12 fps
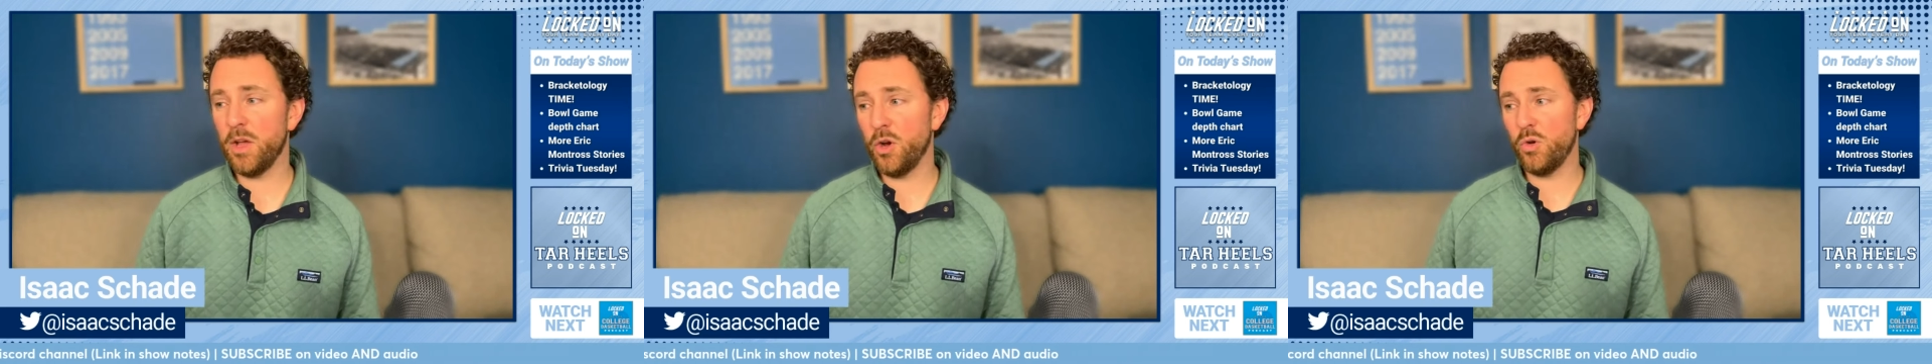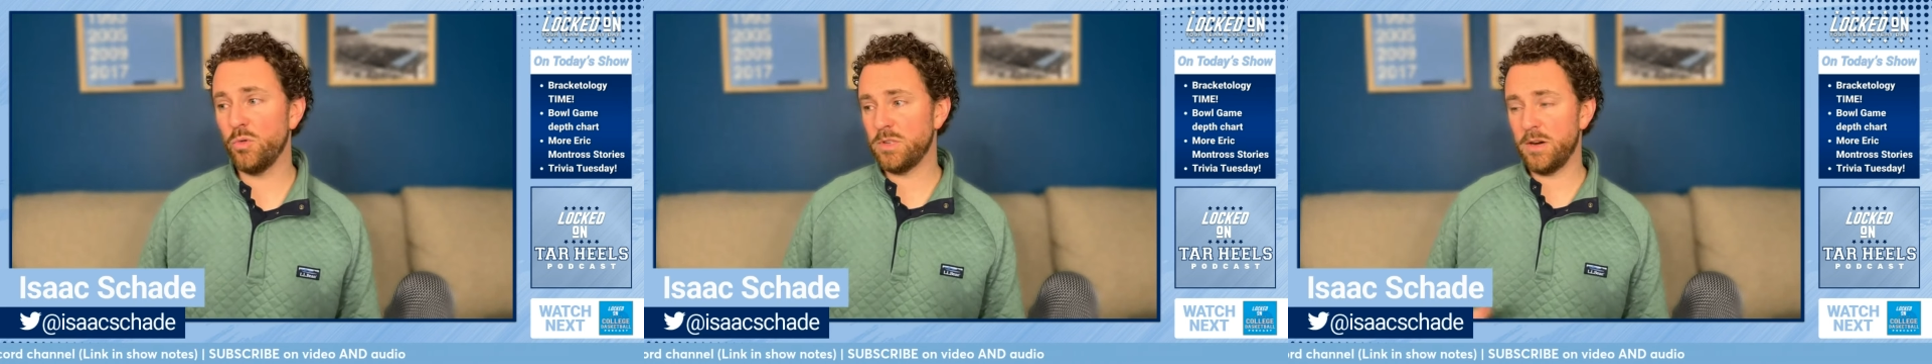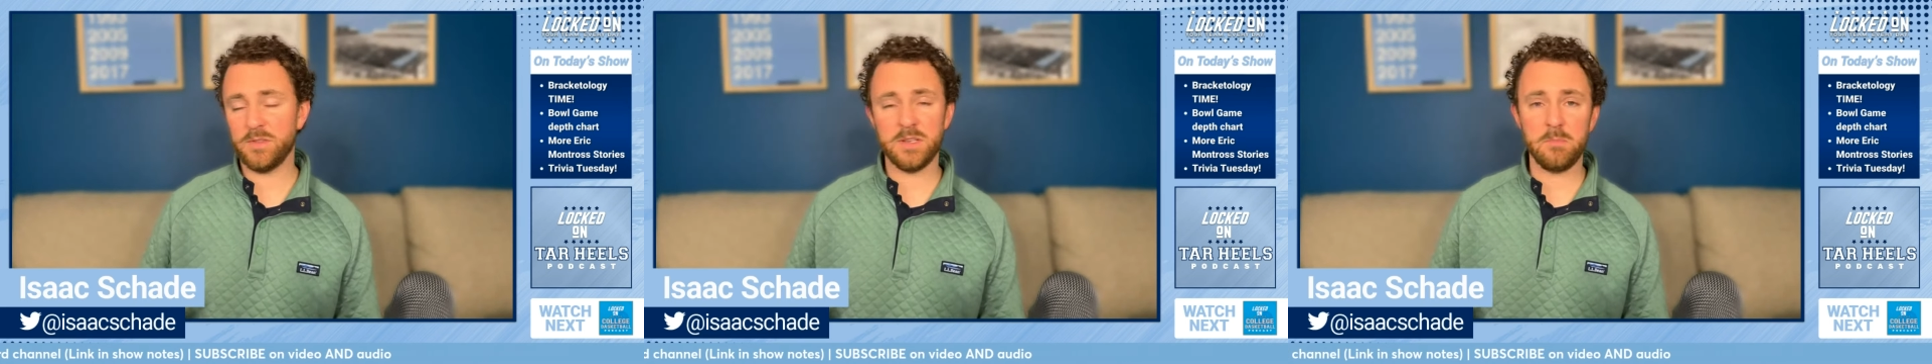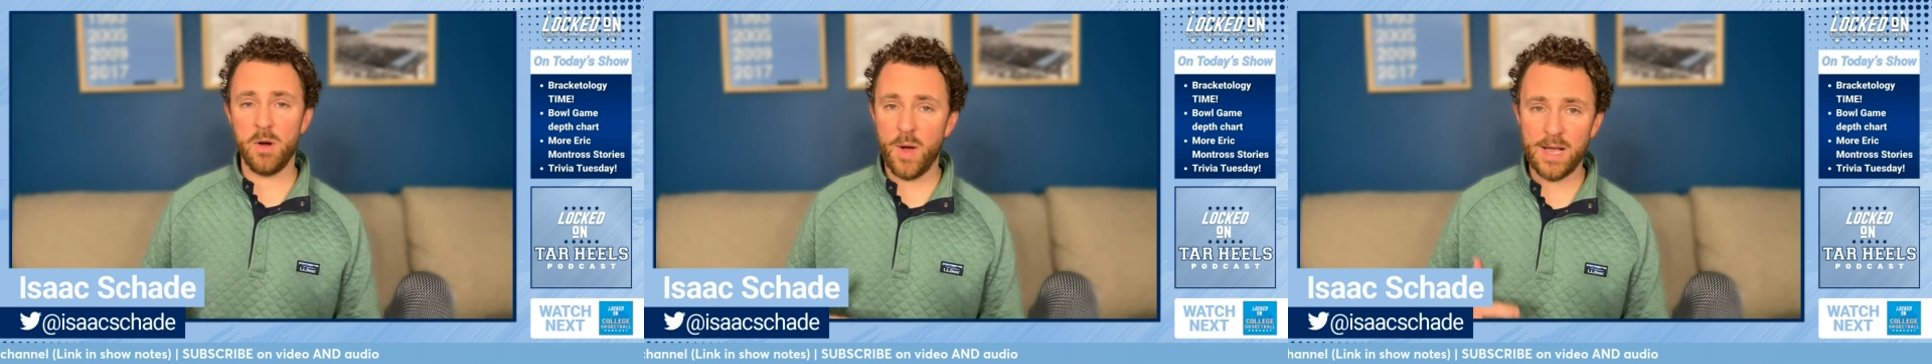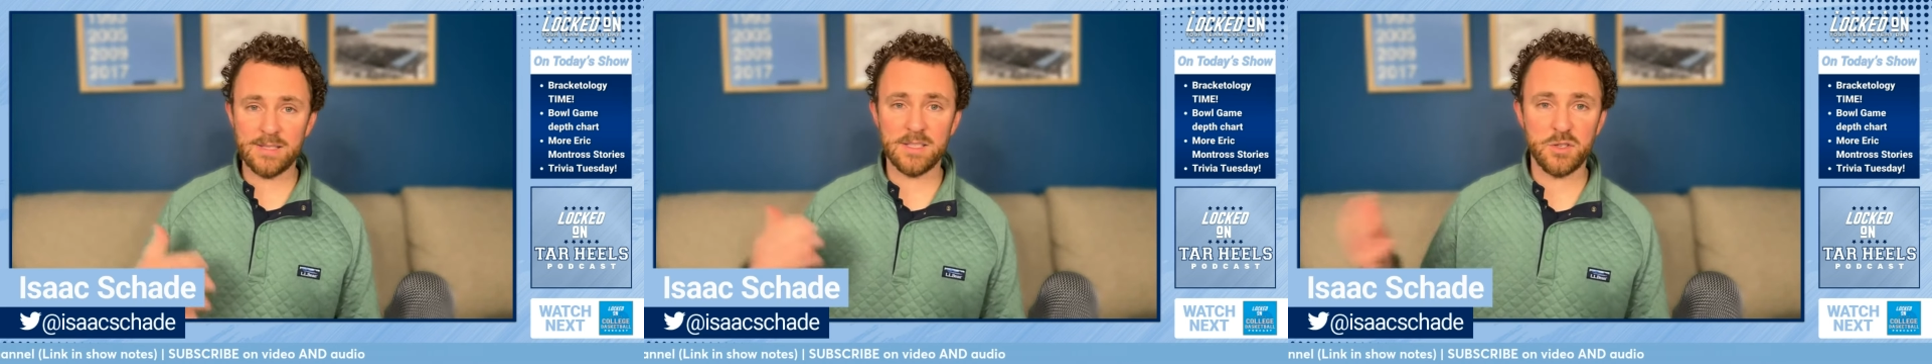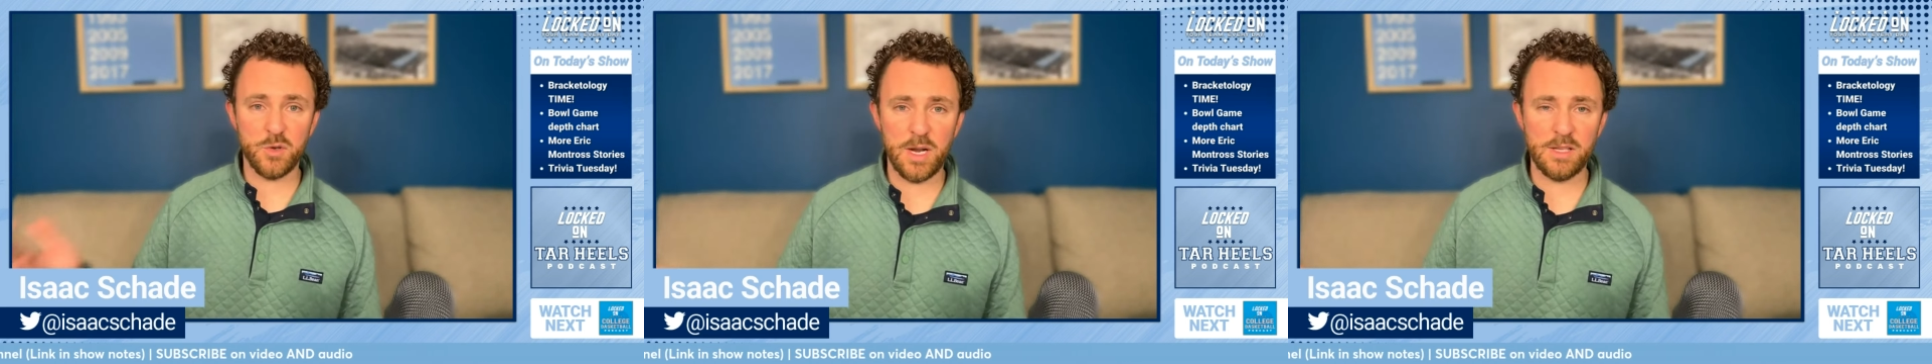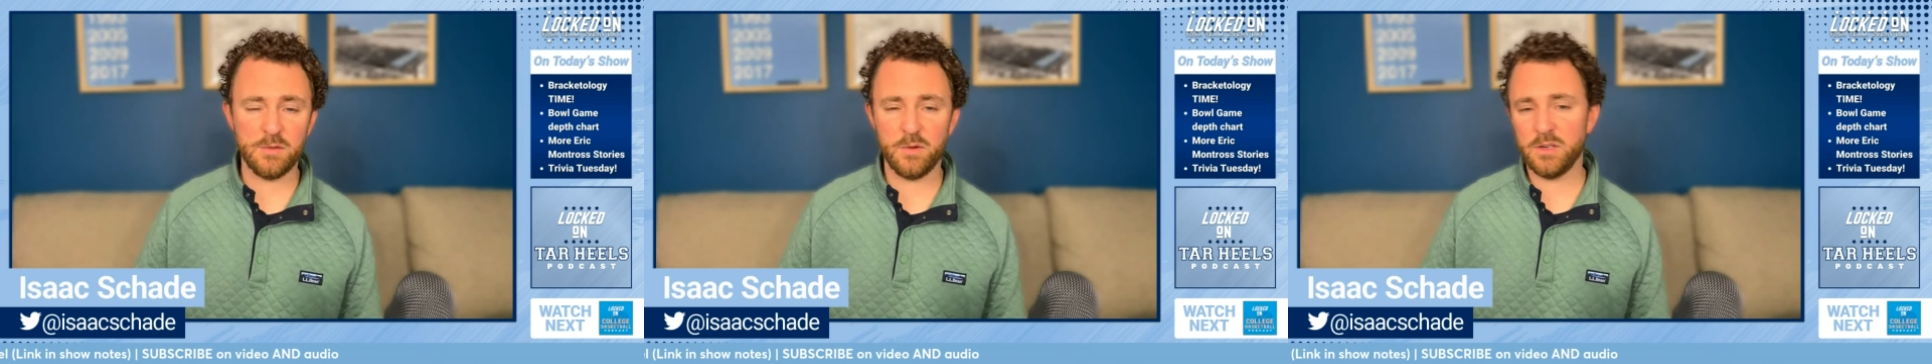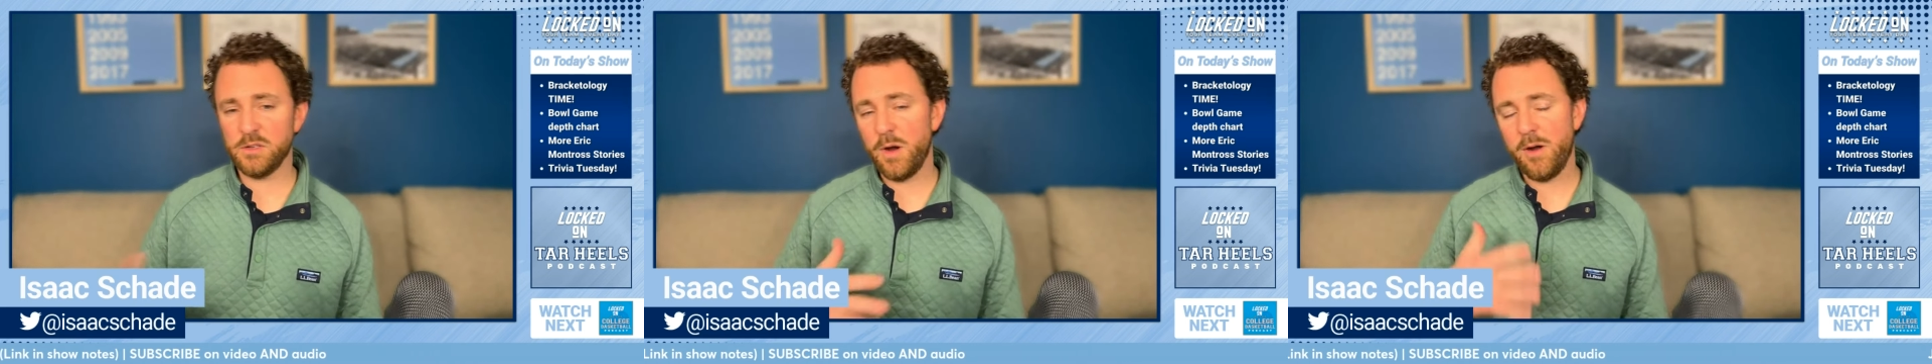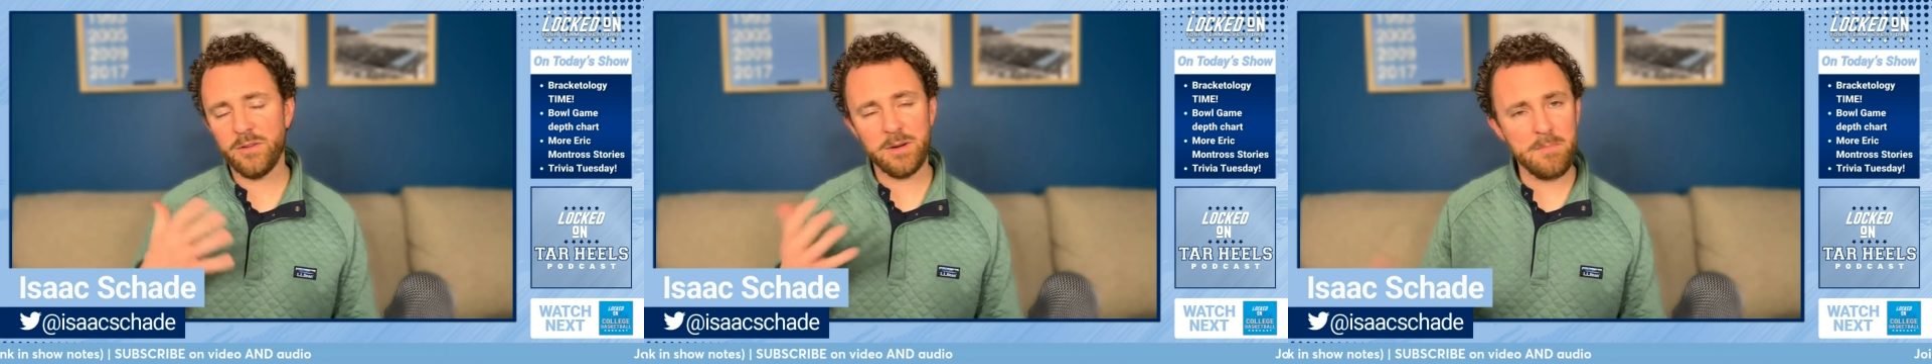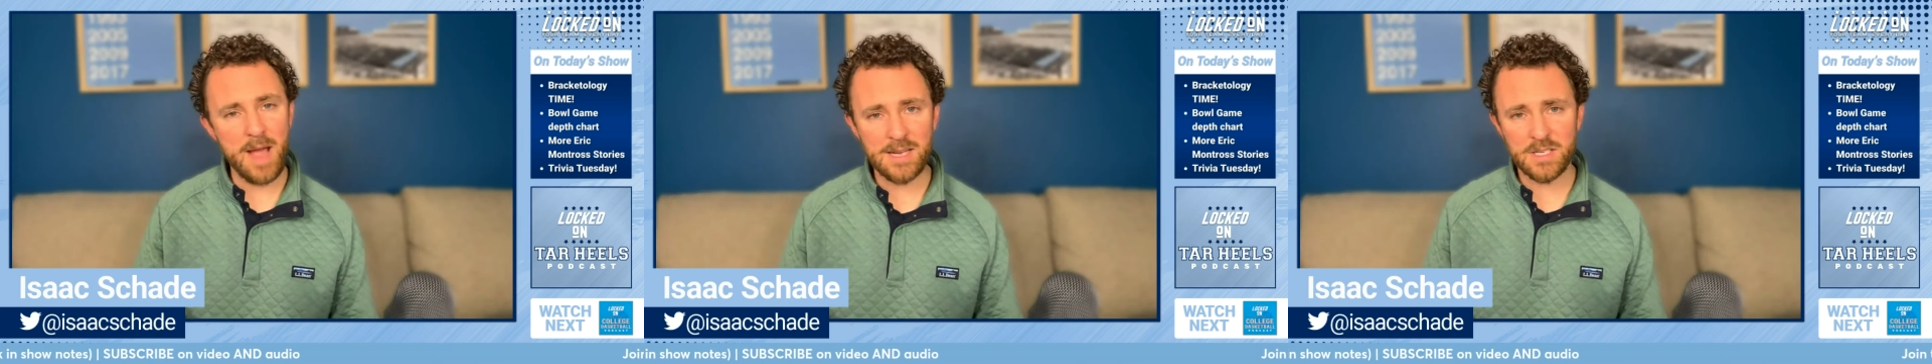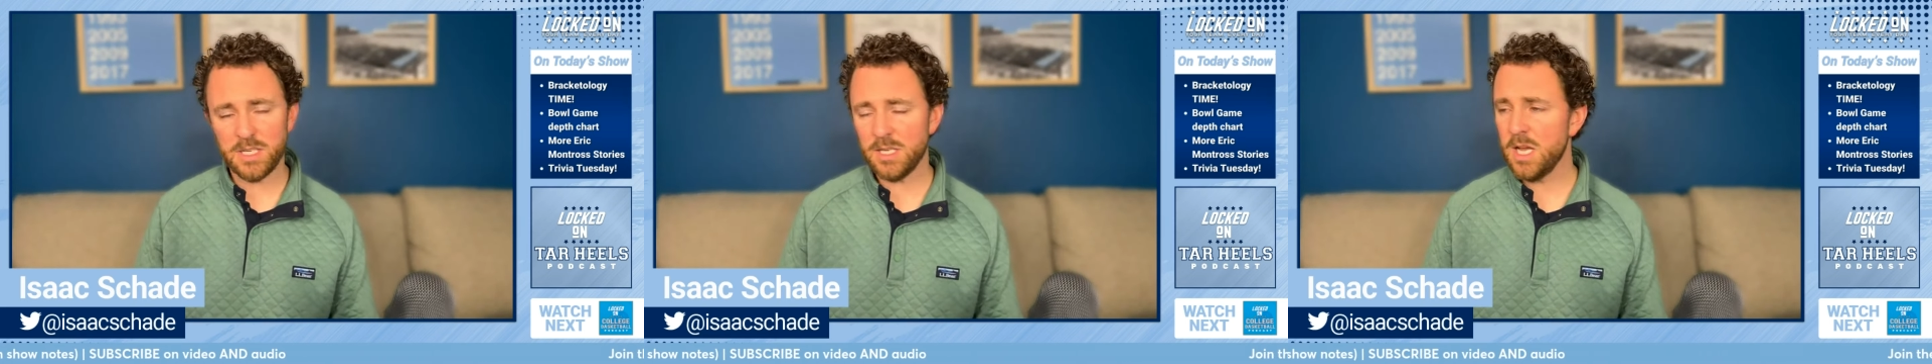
who Jefferson Boaz is transferring. So I would imagine